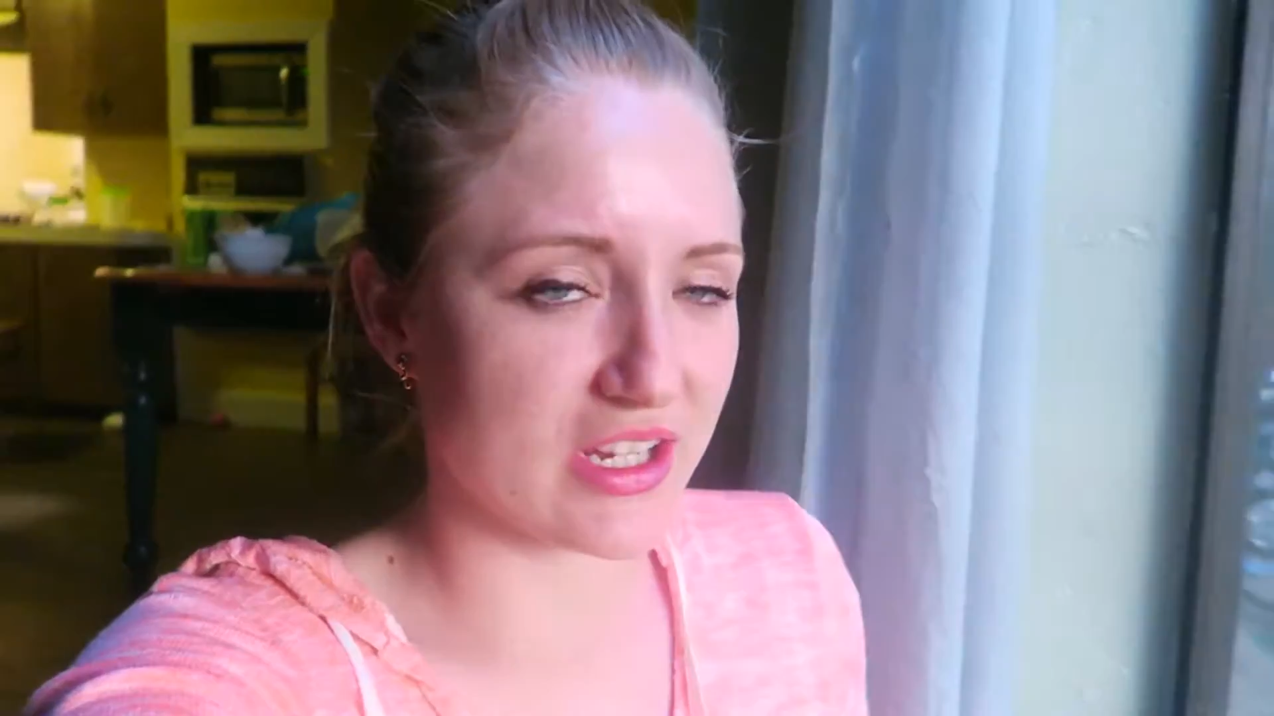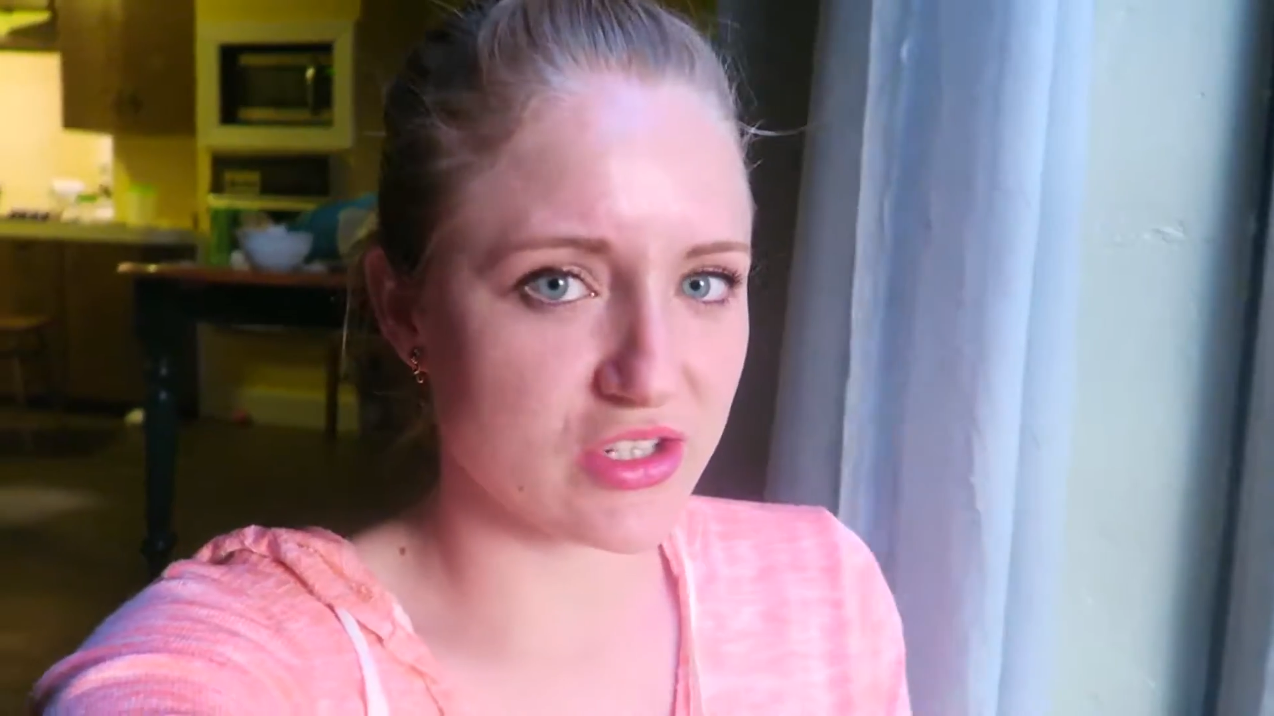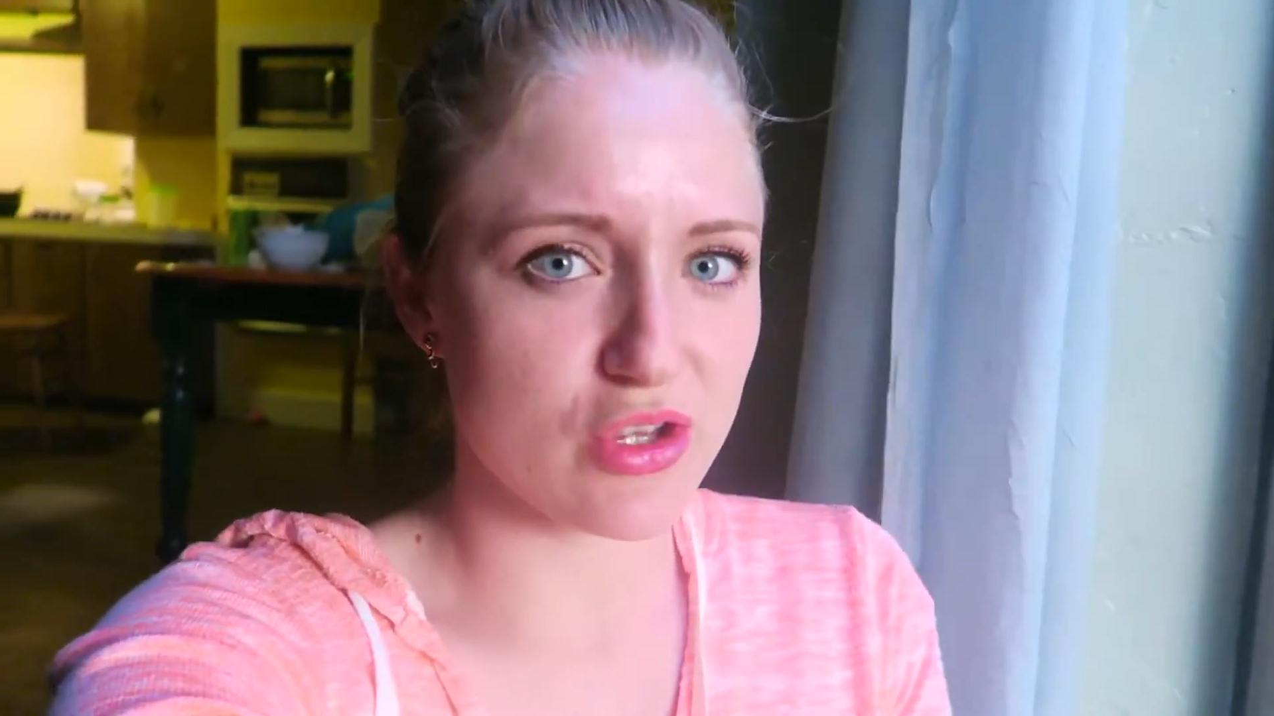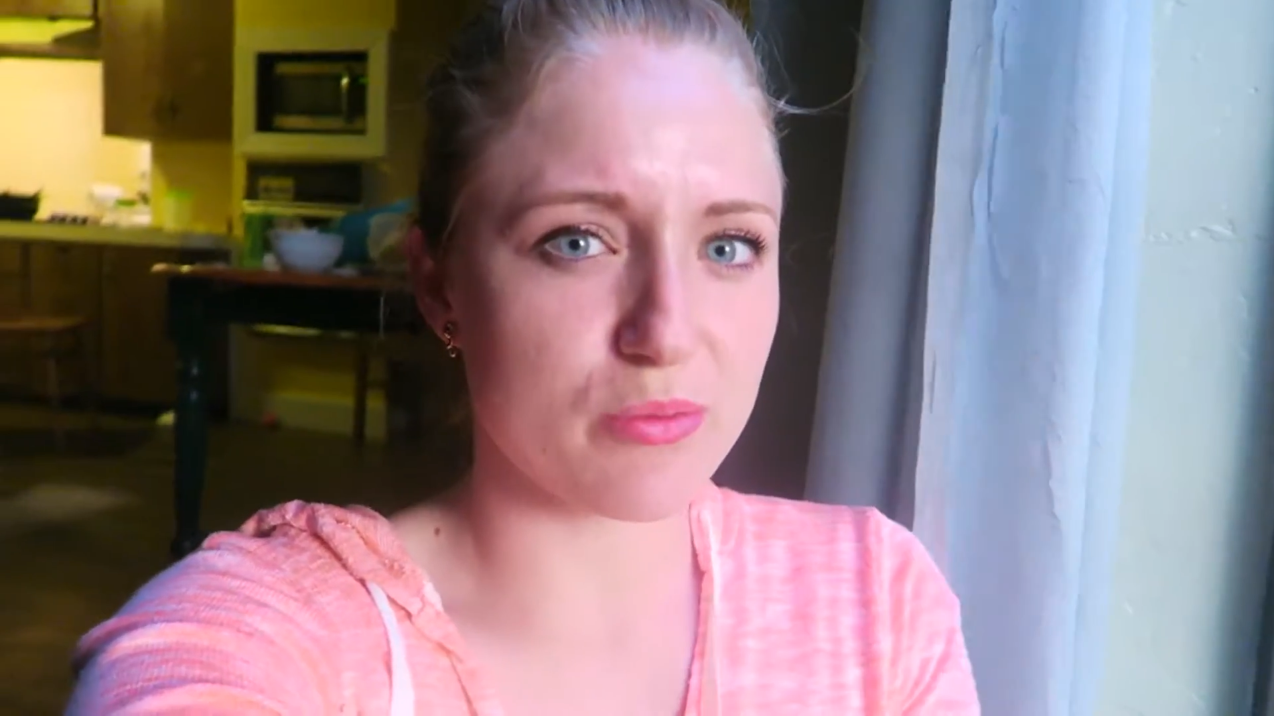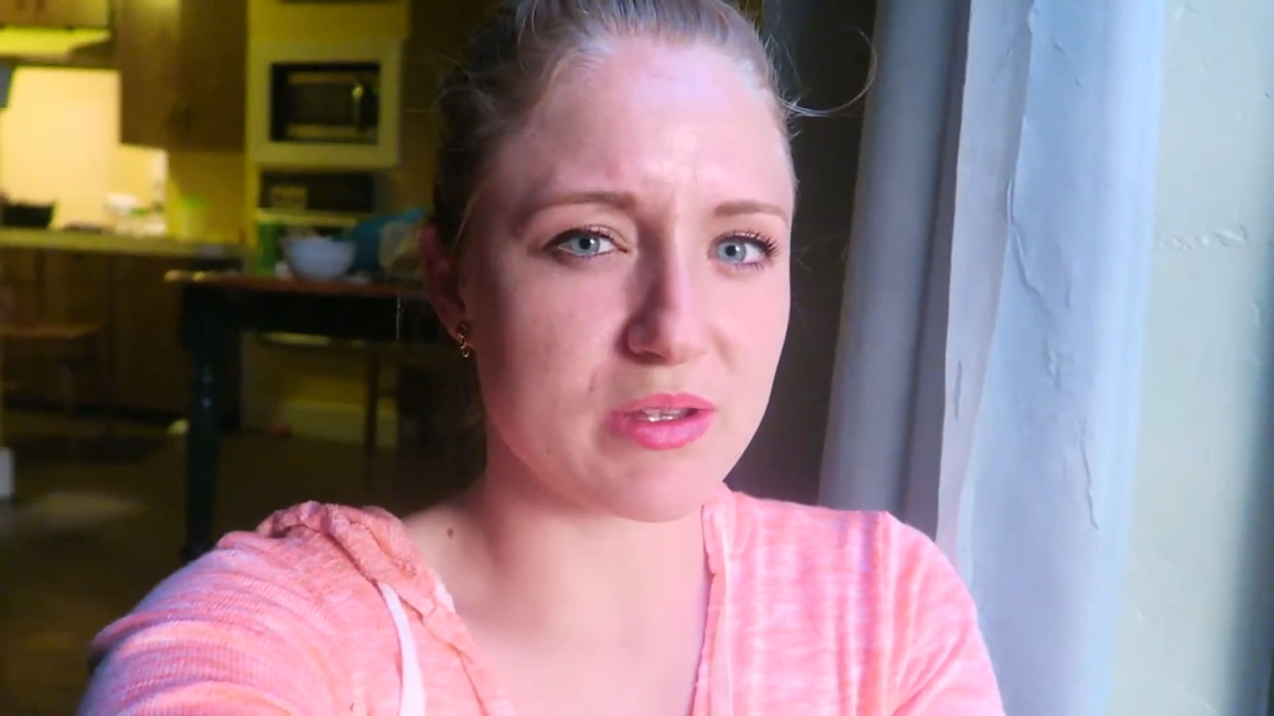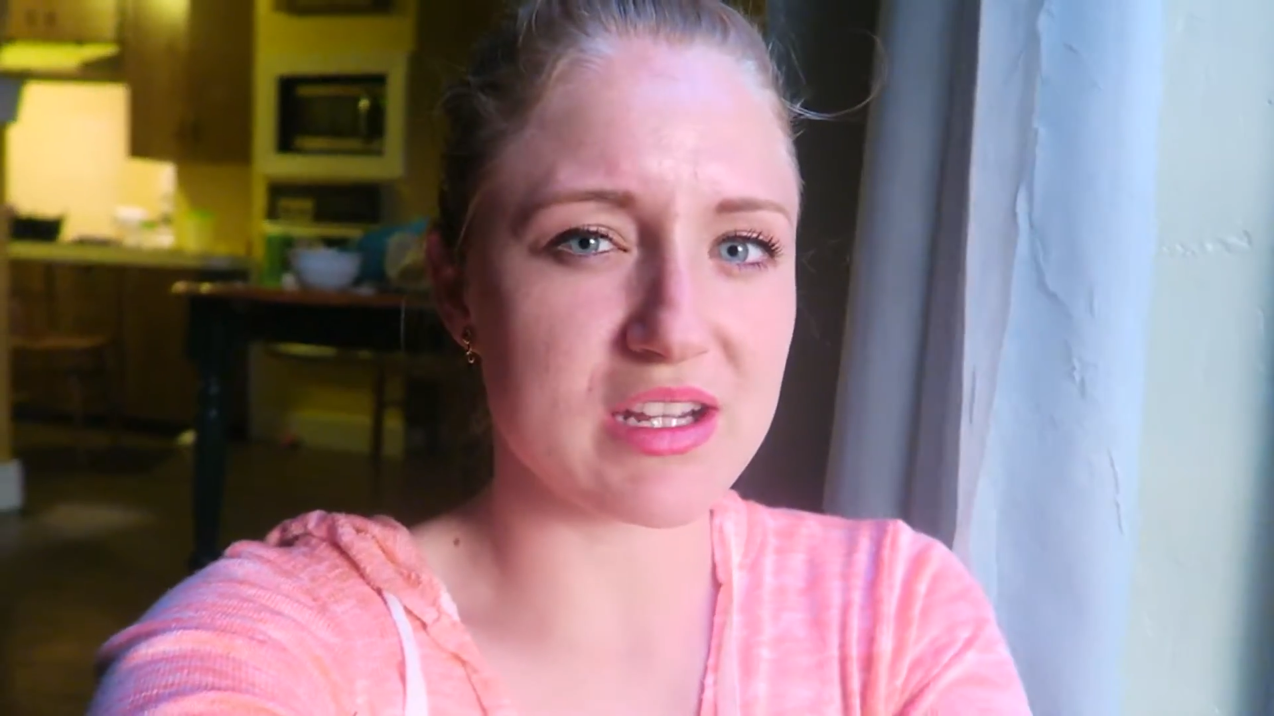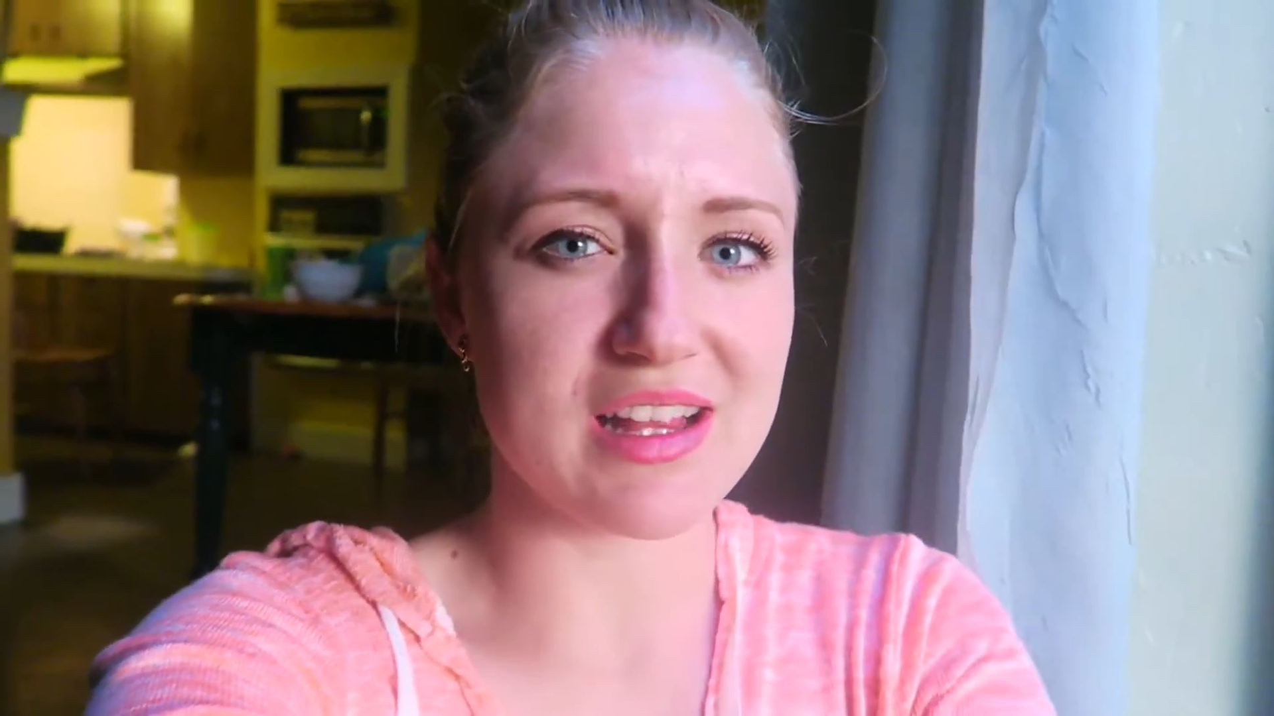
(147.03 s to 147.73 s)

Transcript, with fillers: I just hope that